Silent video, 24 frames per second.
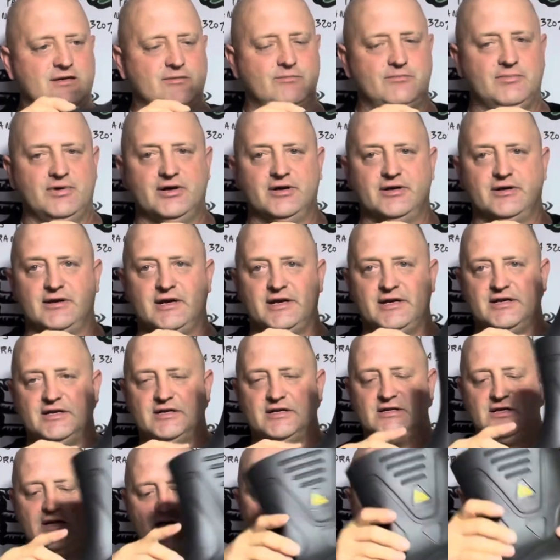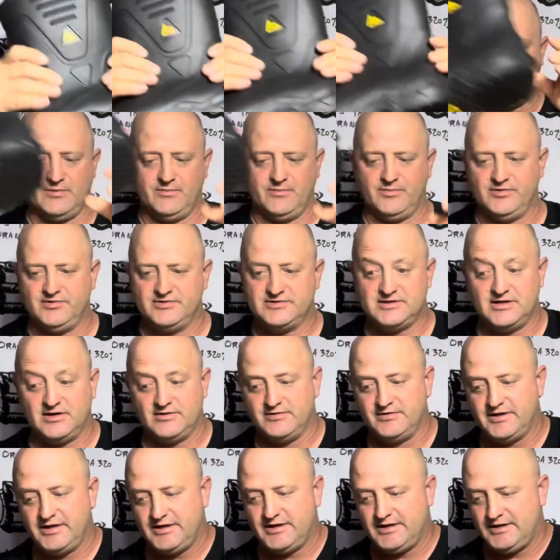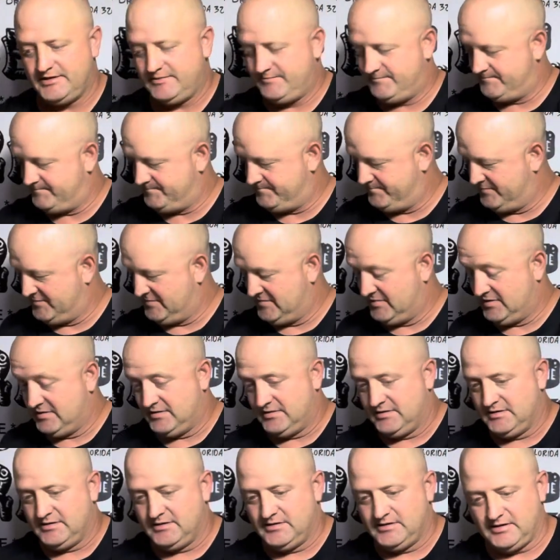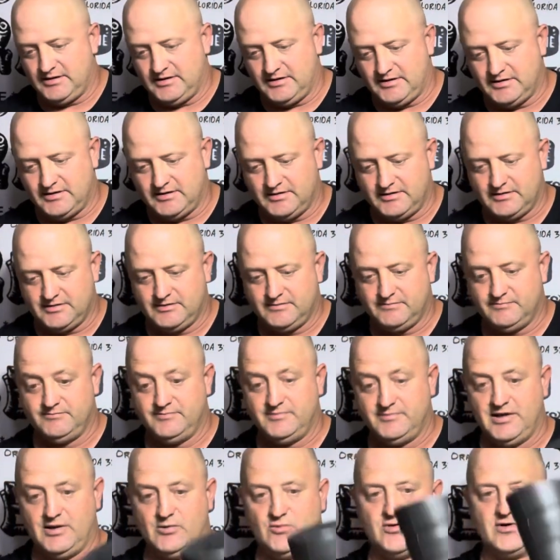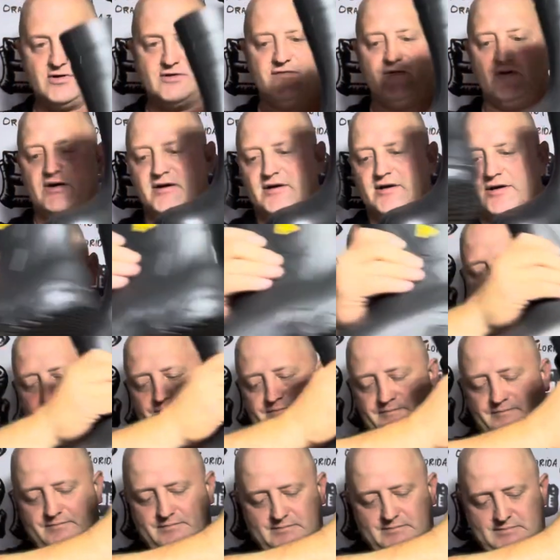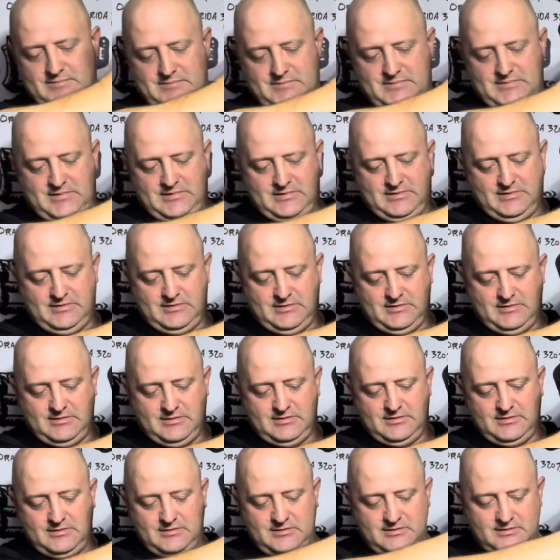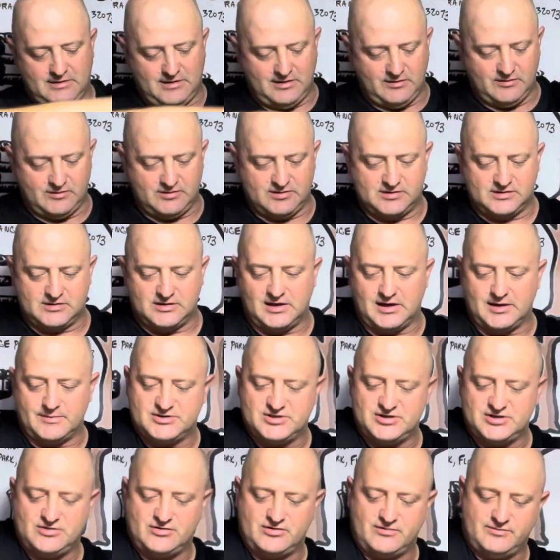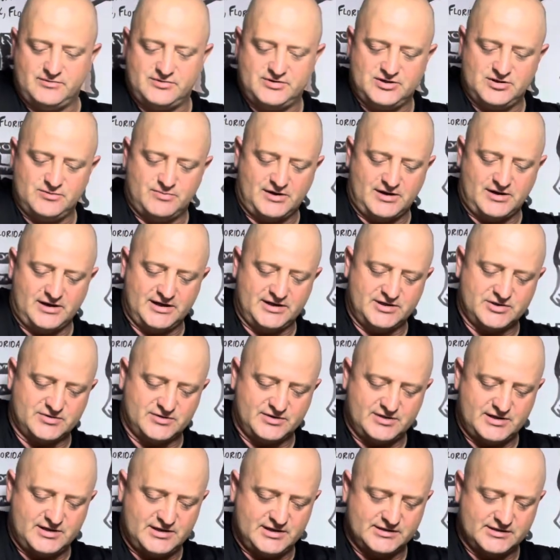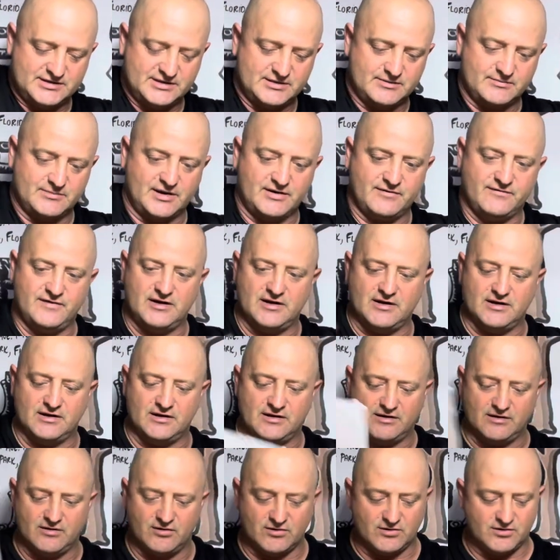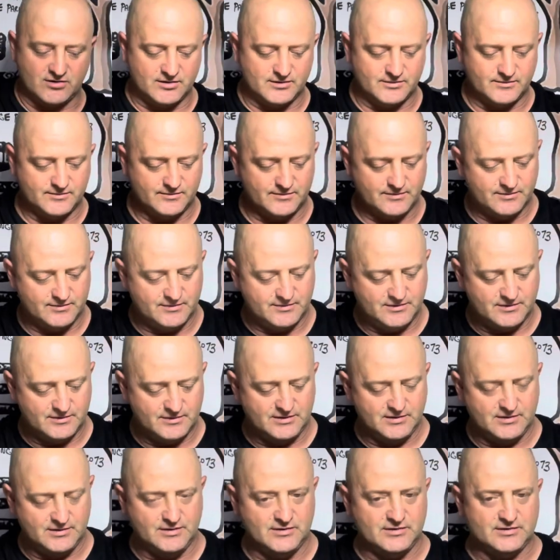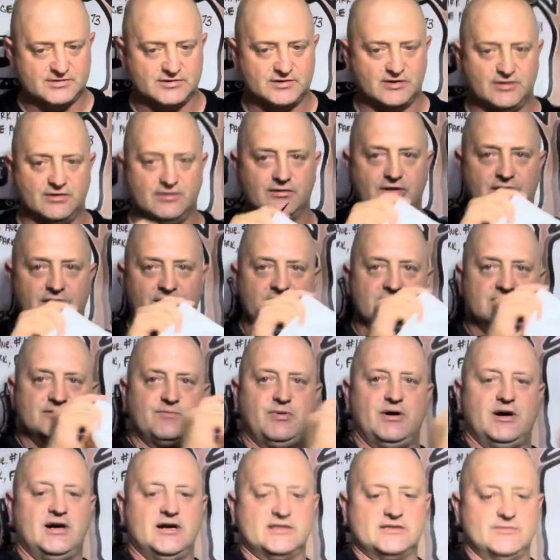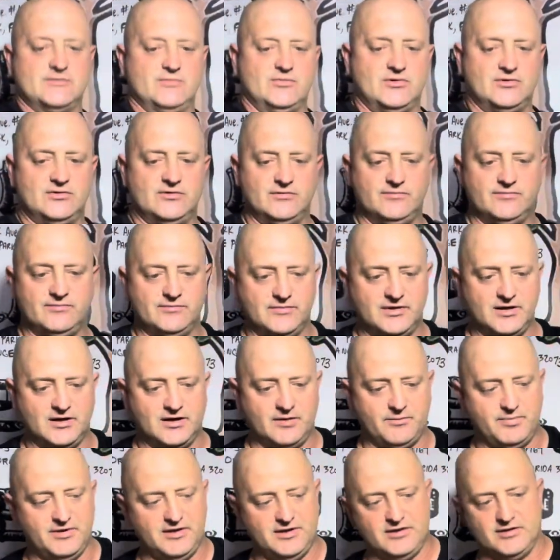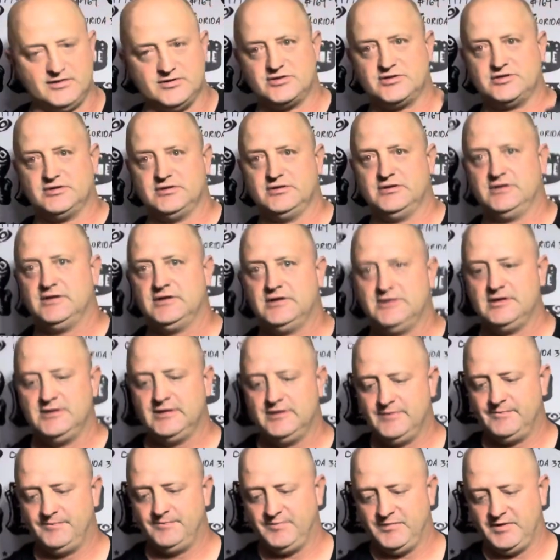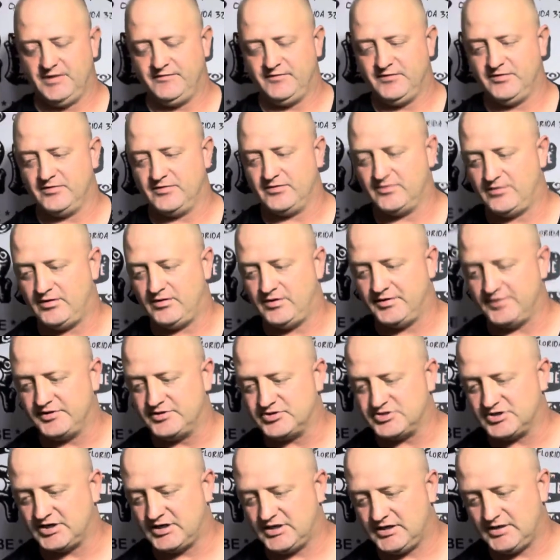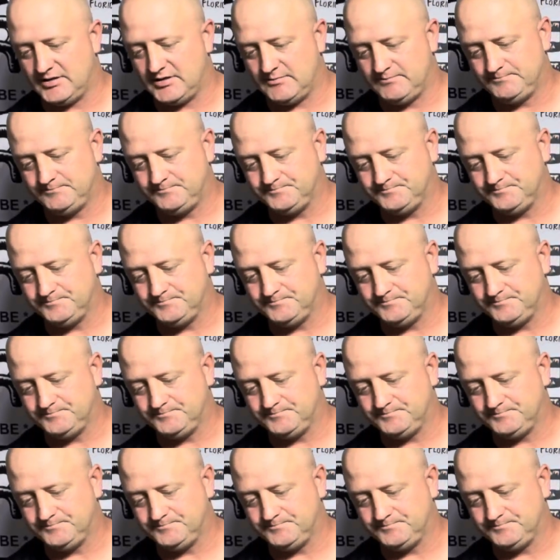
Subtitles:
But I did climb in a pair of boots the other day and they worked fine. I climbed two pine trees and my feet didn't hurt. So it is possible in a pinch, if you're on a job